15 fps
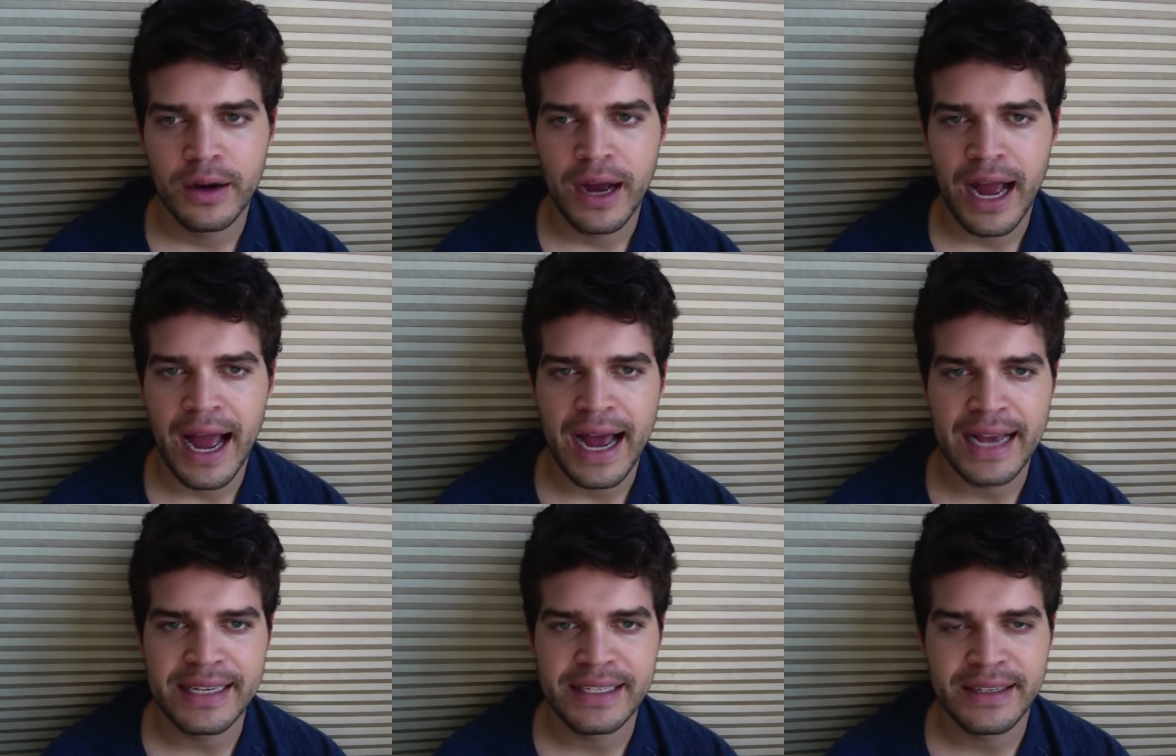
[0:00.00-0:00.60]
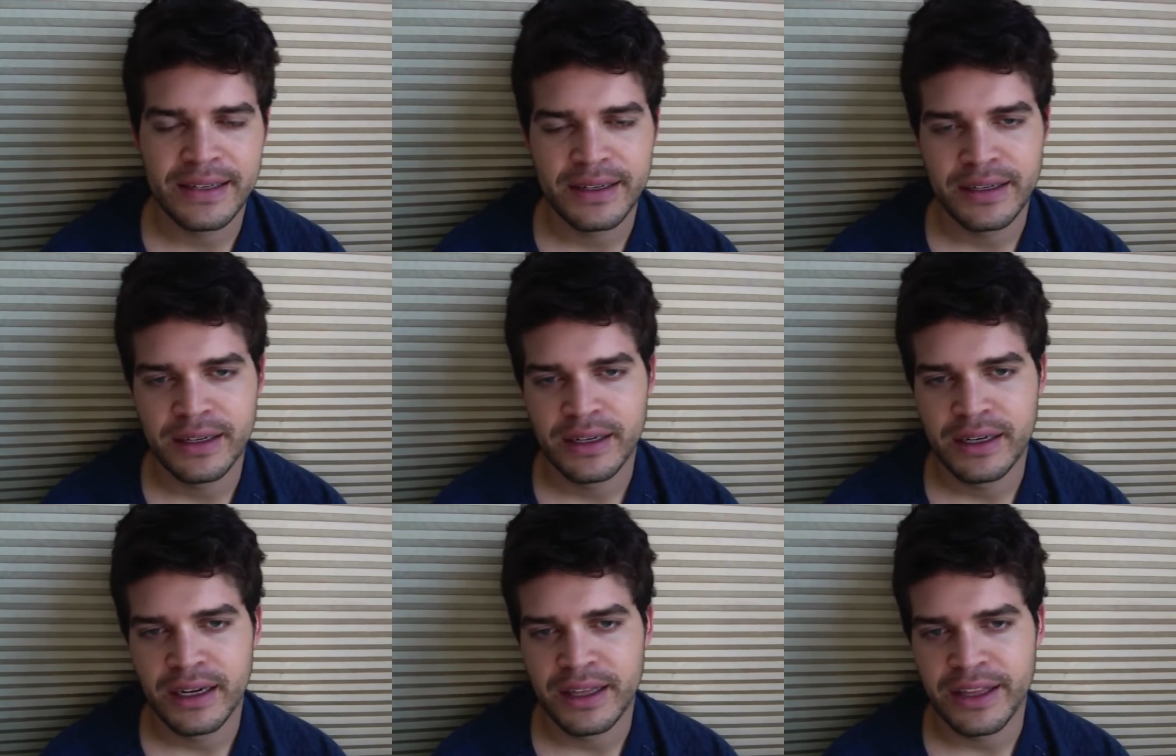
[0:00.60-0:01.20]
has
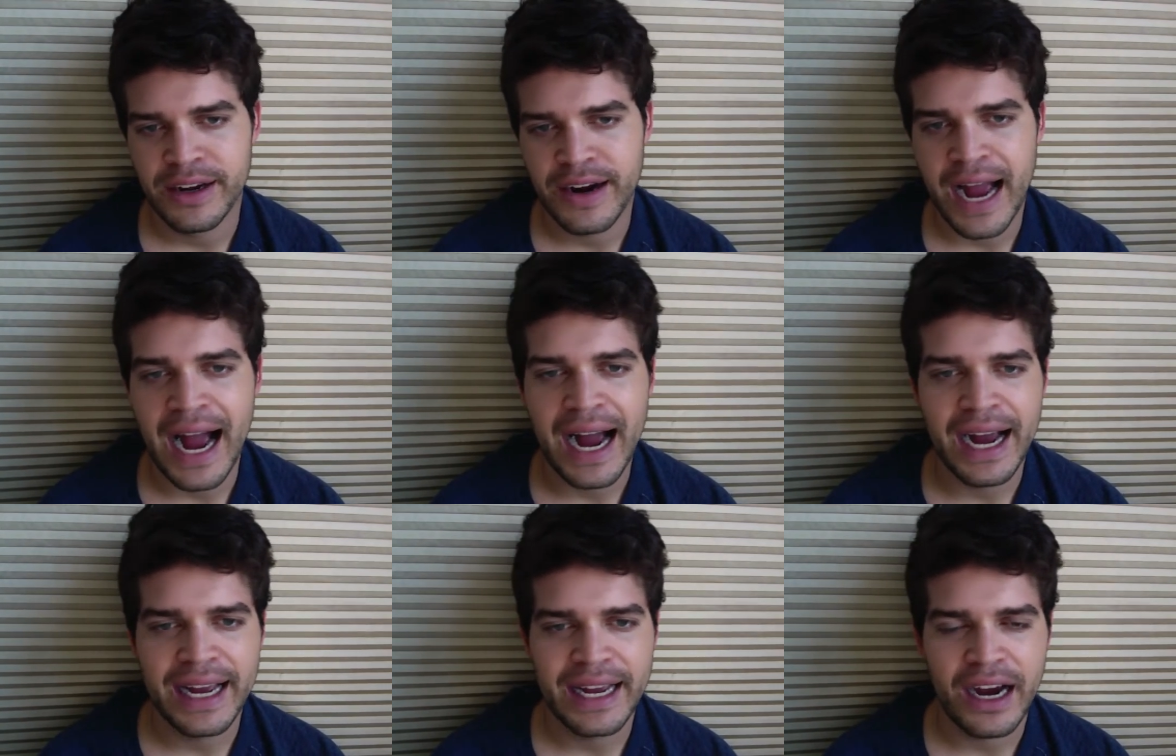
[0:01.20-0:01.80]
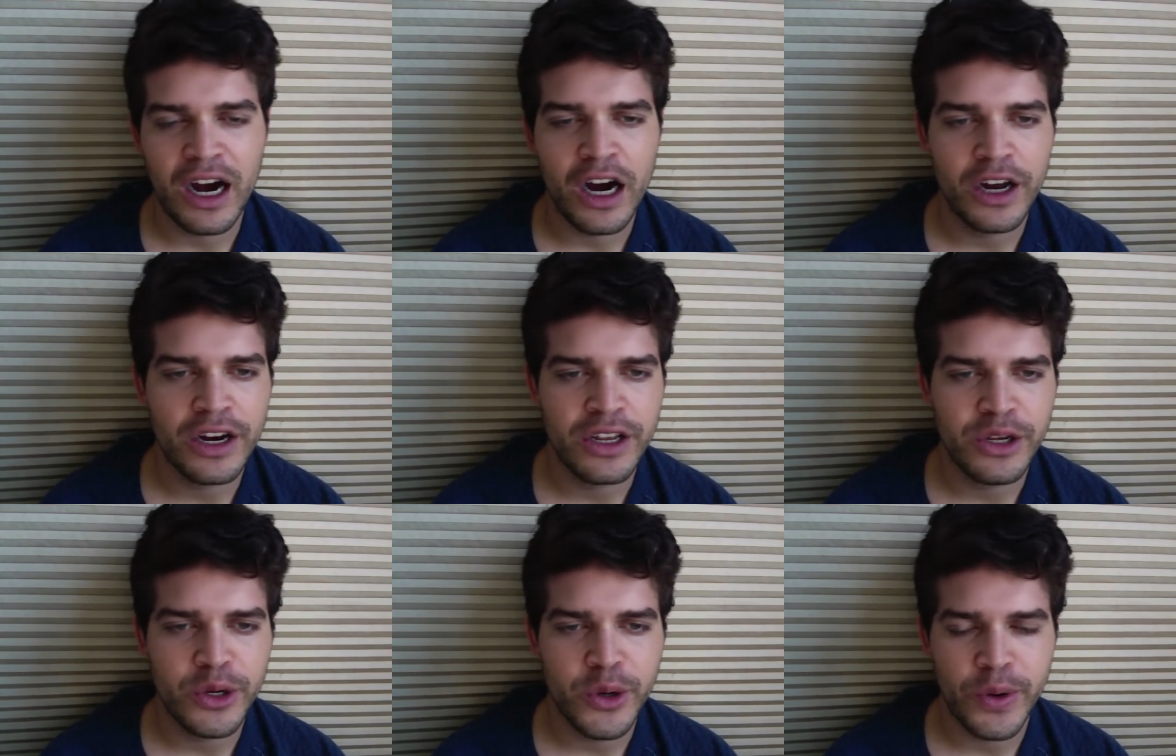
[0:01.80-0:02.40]
their eye
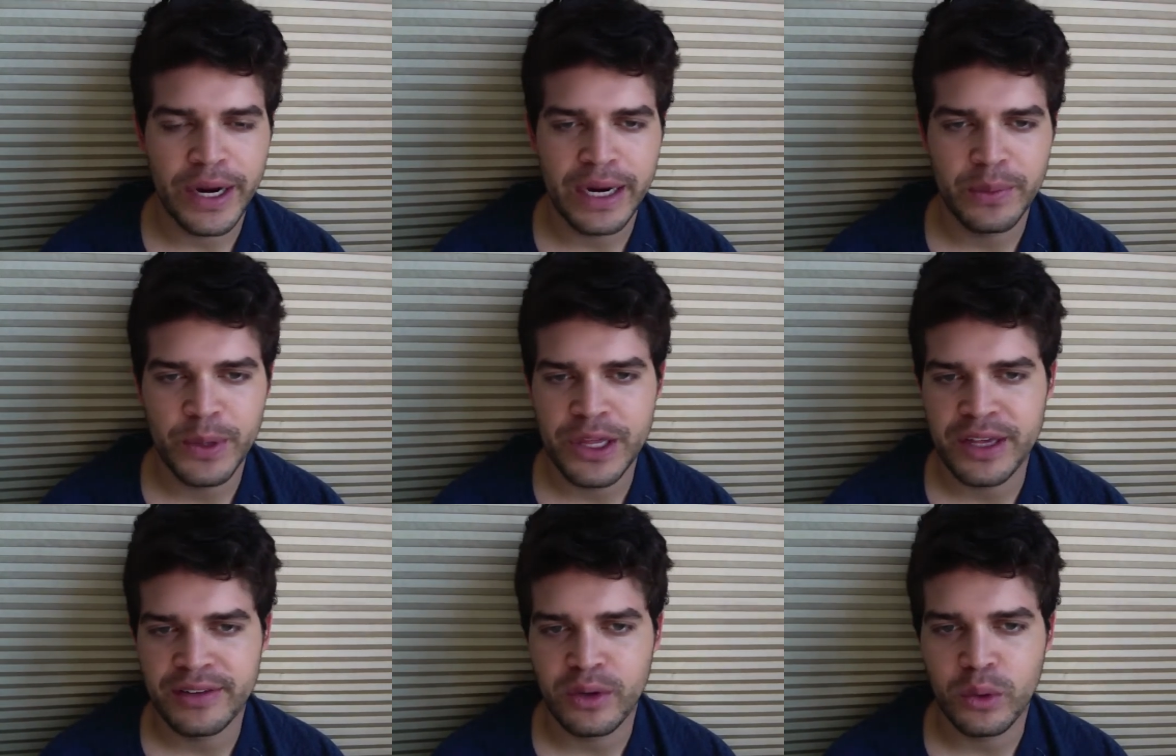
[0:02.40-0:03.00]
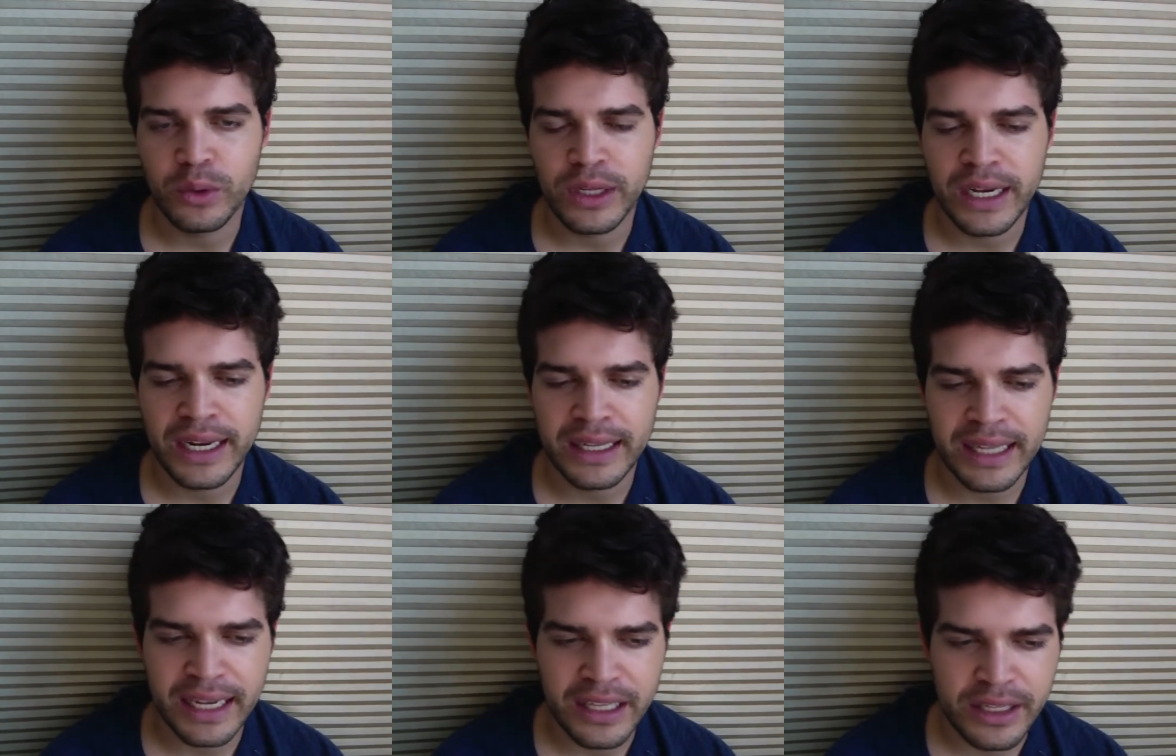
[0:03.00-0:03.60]
on Ukraine, which is holding an
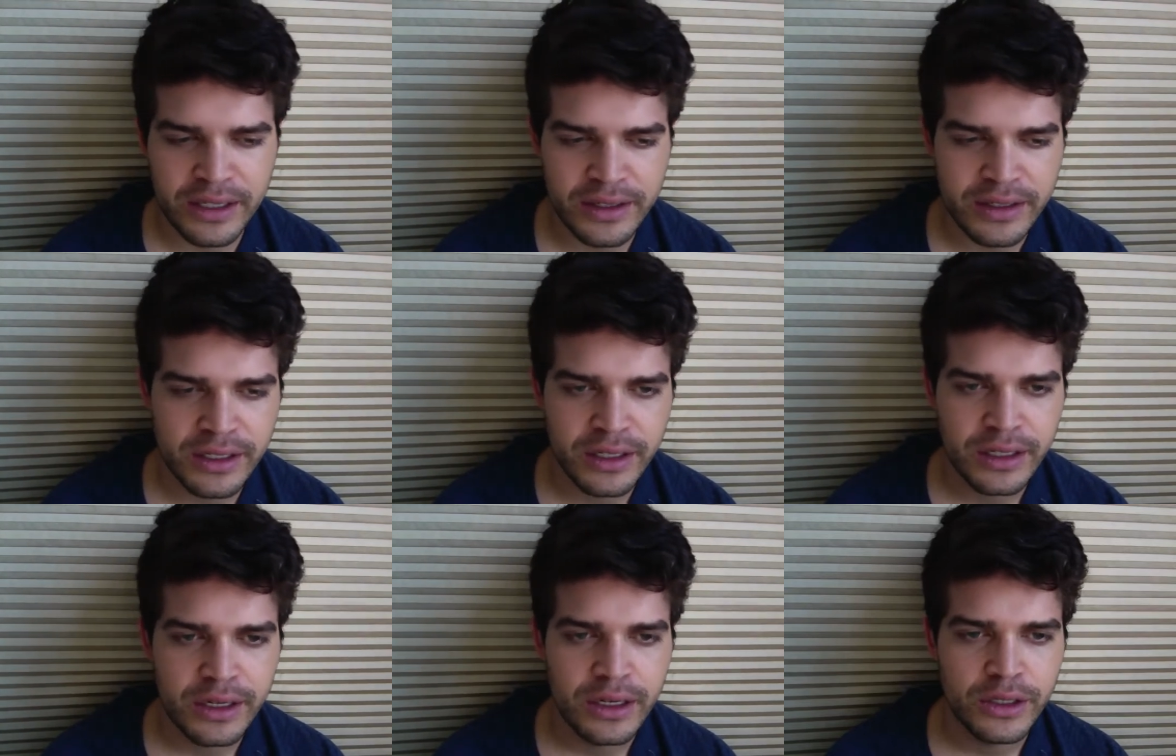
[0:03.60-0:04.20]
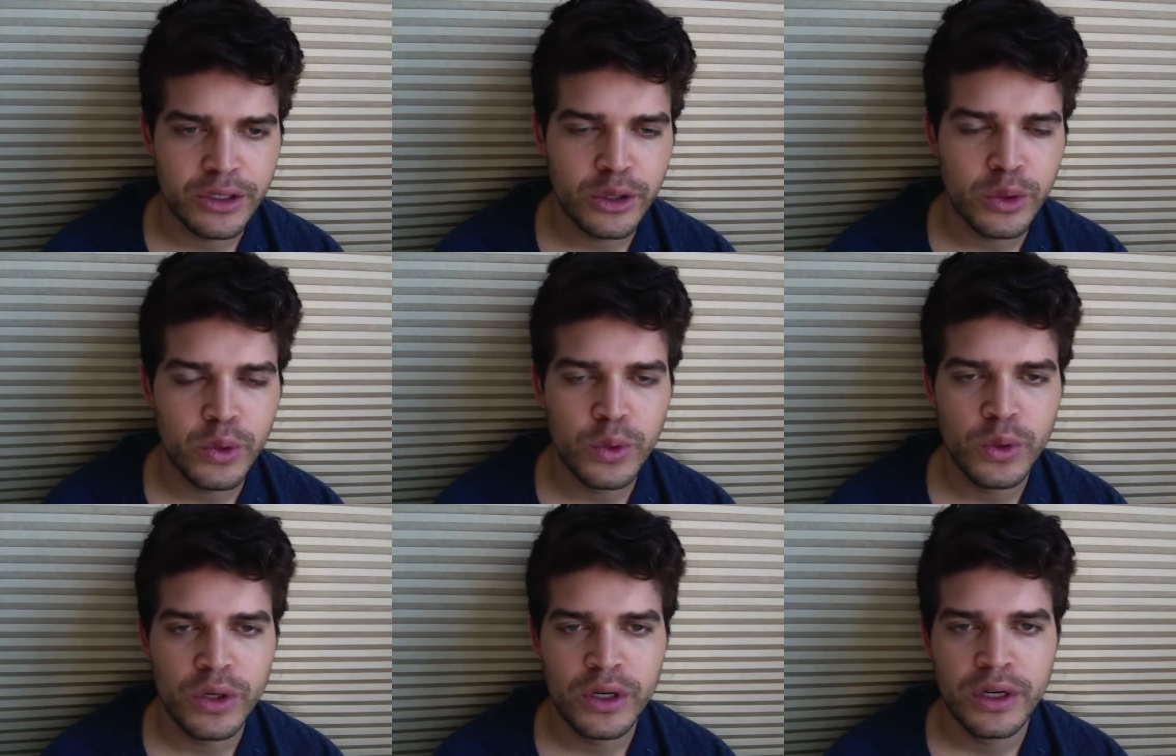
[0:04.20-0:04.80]
elections to